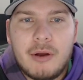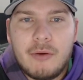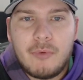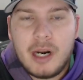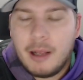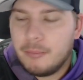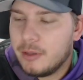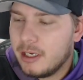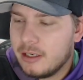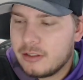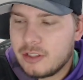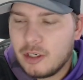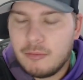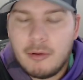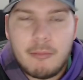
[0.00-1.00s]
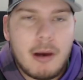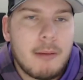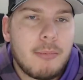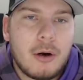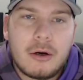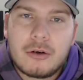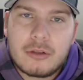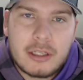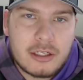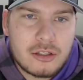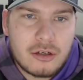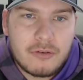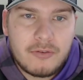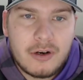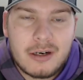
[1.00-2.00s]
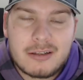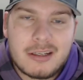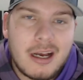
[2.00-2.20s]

when I'm playing a tournament, my partner likes surefires.